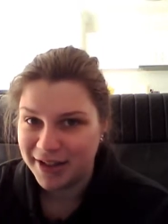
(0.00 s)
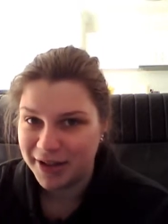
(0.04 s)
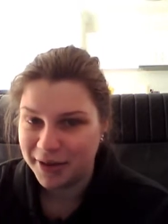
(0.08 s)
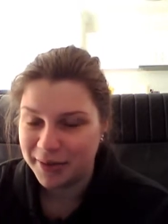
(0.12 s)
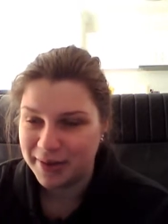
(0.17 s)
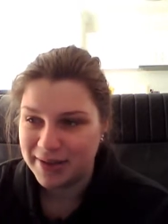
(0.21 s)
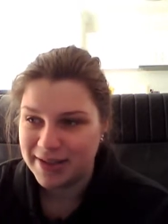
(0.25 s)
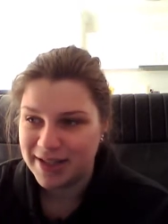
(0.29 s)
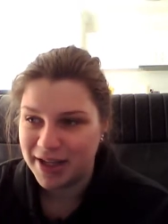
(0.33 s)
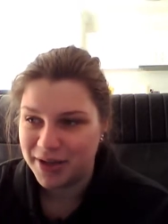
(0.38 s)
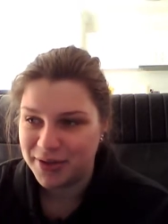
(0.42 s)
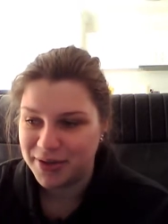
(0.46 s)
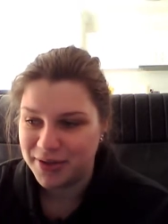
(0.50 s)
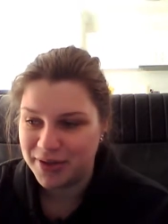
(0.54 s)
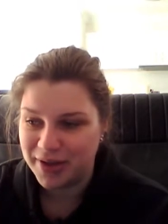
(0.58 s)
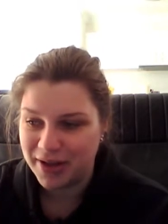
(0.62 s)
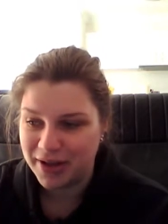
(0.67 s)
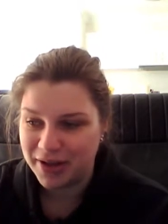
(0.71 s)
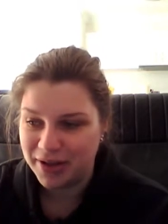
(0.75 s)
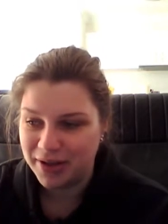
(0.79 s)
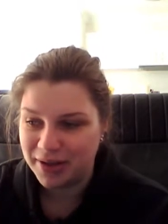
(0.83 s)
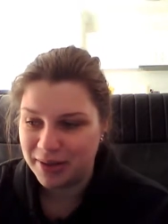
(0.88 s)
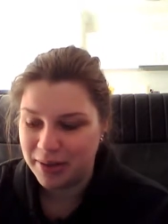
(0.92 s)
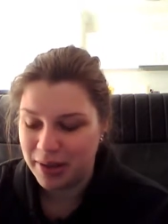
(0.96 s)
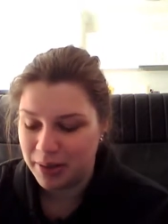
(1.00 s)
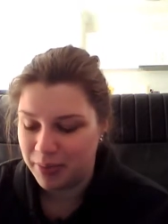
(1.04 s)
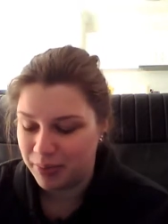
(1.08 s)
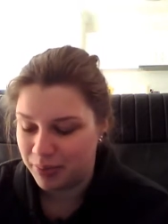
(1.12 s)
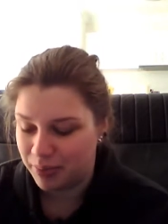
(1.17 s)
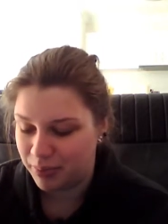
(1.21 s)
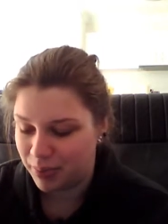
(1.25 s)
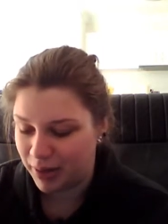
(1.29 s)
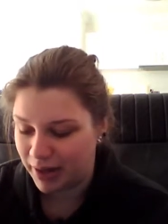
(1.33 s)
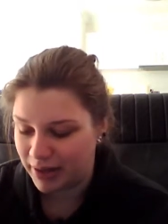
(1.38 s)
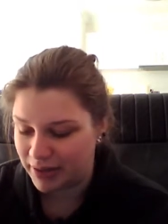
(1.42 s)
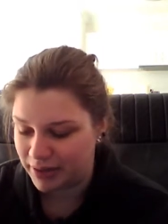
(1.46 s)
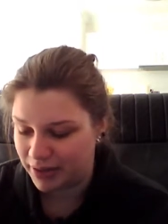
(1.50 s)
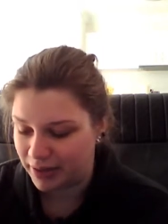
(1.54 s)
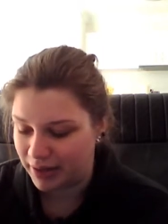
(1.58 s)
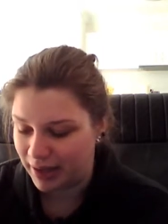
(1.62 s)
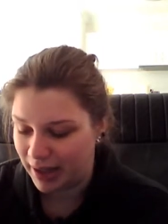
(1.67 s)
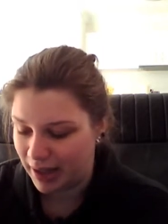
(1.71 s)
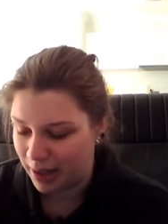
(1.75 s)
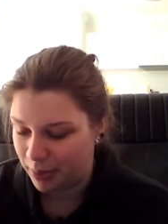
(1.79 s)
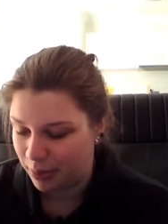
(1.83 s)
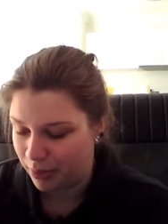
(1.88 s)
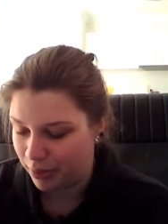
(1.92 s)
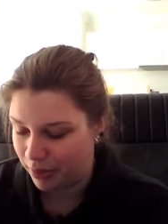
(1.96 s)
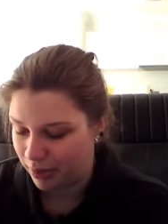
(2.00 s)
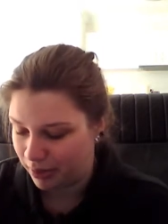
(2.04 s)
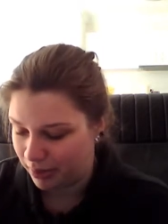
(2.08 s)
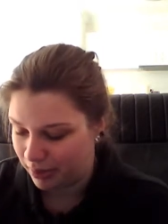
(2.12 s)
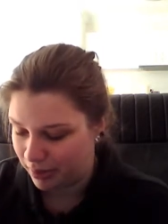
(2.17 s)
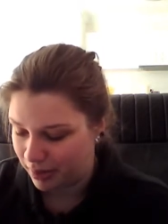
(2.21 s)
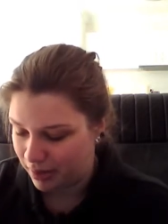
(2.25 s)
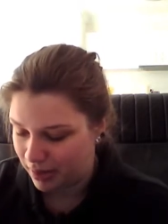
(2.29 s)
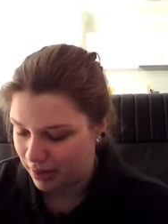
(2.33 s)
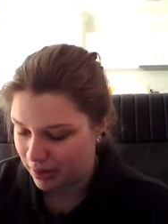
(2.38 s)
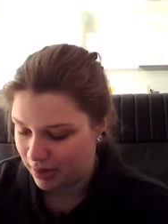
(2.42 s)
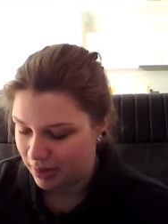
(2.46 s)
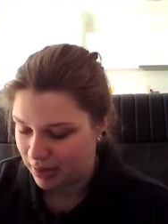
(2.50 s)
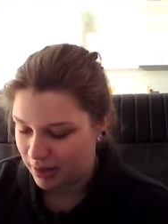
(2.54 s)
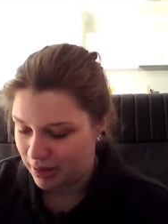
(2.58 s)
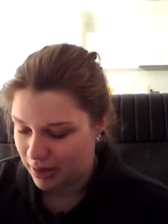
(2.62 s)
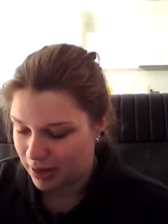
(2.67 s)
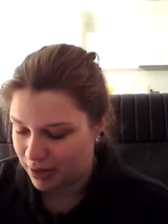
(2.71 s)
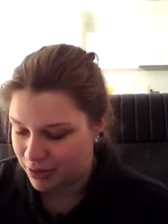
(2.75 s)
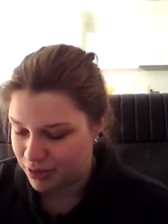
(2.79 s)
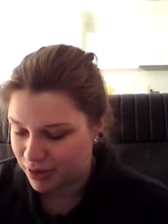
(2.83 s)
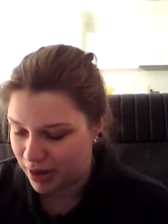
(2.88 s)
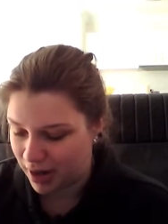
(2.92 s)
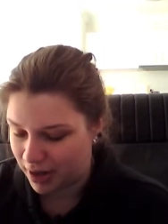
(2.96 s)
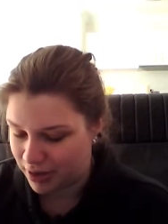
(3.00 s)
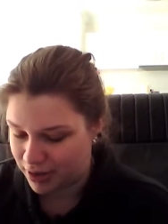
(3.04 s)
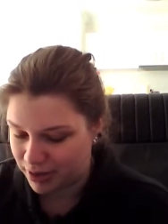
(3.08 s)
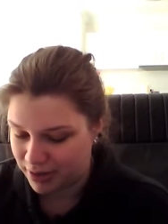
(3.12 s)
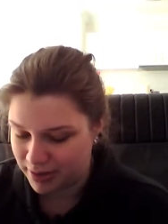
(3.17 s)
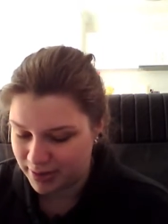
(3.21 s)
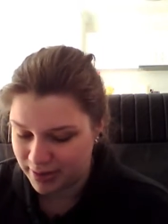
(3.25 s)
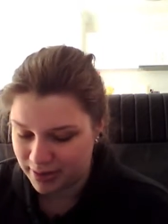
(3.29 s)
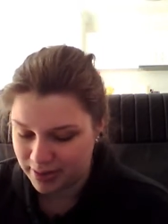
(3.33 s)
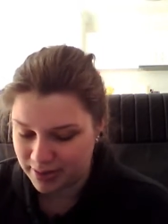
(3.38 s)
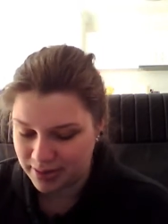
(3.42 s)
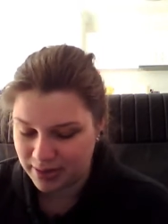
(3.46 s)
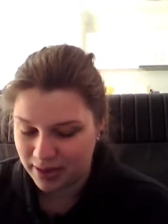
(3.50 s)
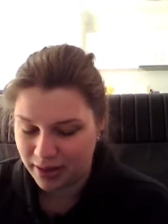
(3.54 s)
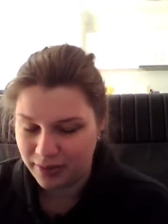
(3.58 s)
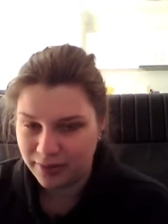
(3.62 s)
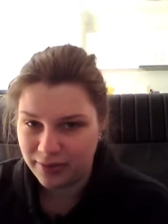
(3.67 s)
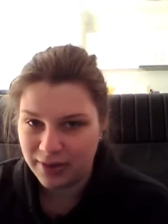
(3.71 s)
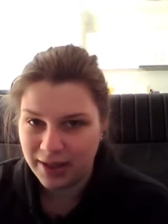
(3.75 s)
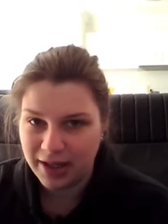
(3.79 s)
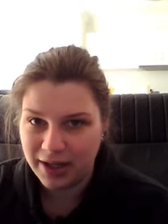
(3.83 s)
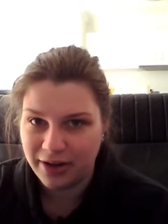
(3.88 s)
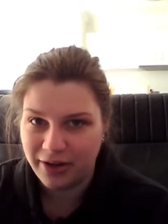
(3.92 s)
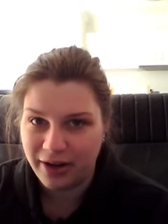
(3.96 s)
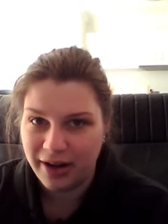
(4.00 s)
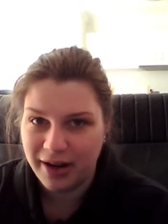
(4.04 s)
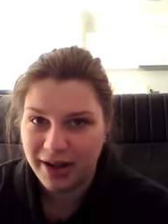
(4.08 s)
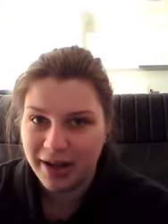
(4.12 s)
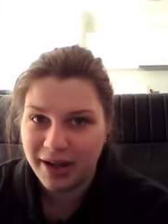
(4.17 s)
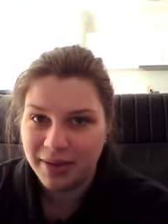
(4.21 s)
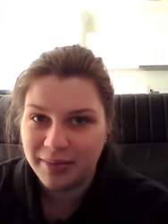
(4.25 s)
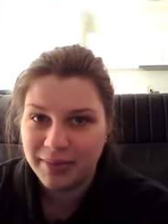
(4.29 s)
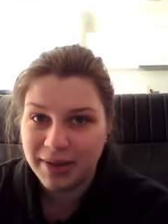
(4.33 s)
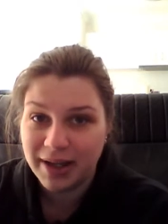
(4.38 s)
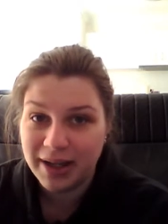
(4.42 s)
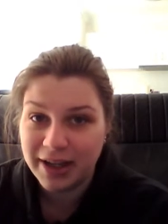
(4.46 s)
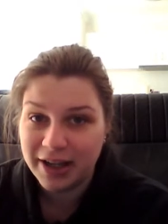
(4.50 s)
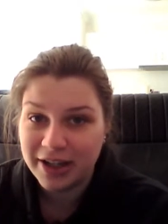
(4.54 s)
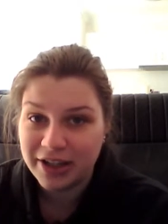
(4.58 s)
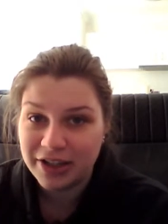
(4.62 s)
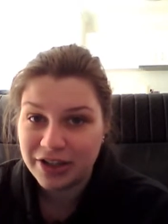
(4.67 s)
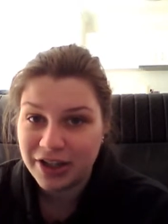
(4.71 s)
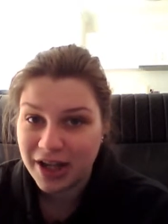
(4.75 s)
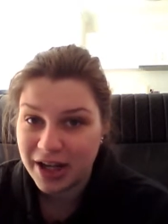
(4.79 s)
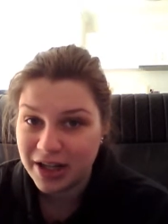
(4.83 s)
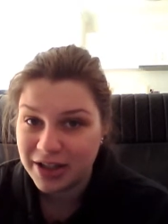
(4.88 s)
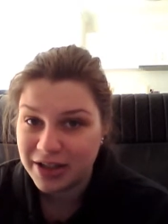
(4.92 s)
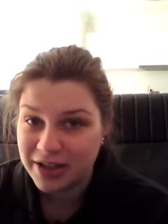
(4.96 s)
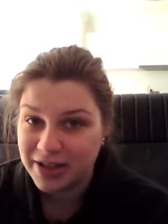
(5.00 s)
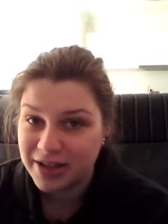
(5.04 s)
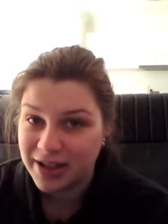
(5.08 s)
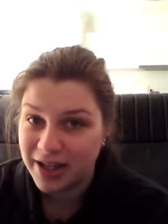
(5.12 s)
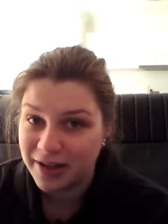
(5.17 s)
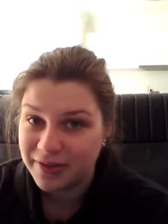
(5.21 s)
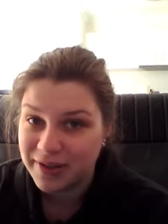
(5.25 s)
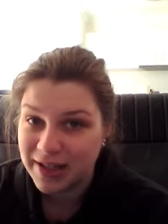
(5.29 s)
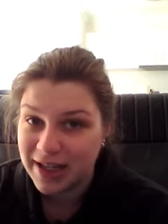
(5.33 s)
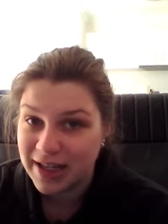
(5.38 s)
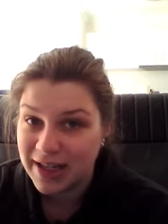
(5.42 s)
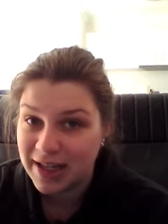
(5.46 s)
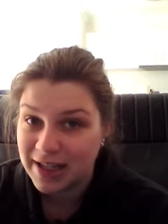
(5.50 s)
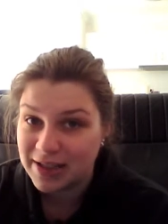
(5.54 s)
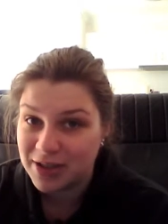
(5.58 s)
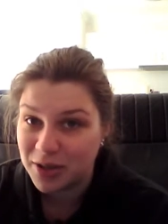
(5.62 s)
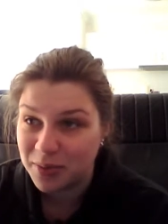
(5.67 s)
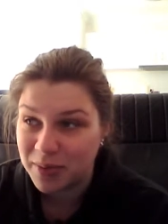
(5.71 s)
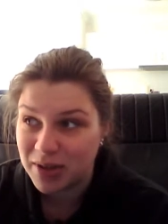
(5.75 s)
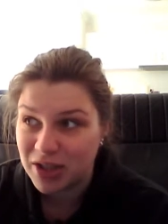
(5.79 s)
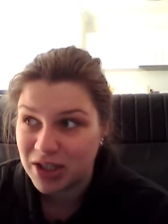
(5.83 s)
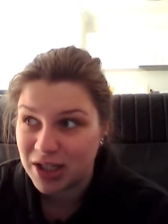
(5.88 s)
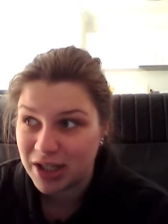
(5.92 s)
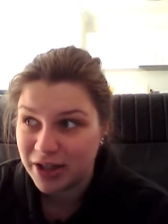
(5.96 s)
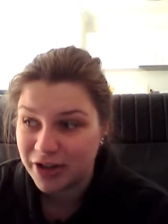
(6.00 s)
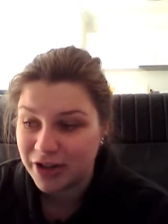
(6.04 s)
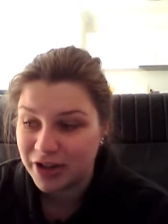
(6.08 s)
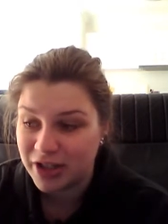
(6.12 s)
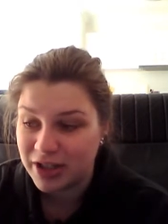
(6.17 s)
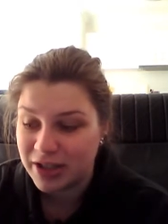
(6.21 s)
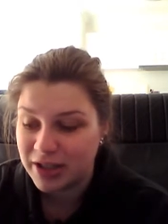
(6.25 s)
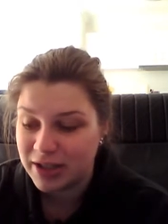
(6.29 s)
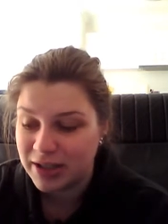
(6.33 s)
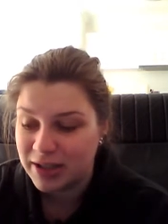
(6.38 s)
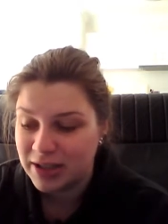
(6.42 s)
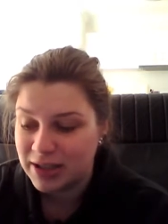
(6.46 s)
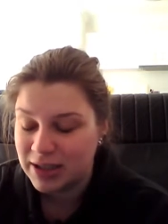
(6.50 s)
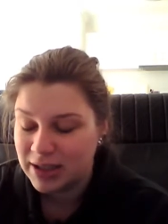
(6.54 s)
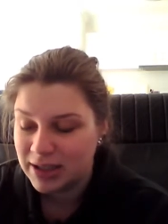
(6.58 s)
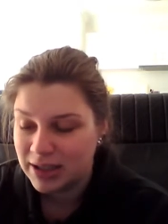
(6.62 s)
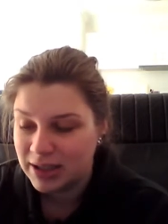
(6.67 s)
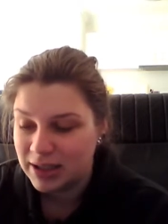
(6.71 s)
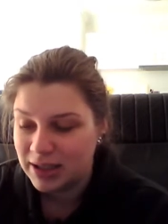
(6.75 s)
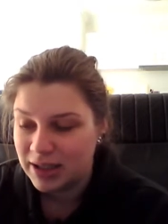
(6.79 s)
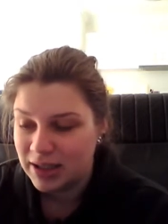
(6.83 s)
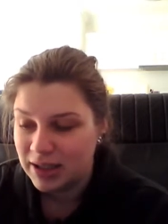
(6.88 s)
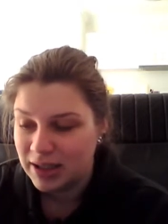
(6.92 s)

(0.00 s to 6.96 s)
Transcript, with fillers: you know, it tells you that it brings on labor and contractions and stuff, and here I am getting contractions after eating so much licorice.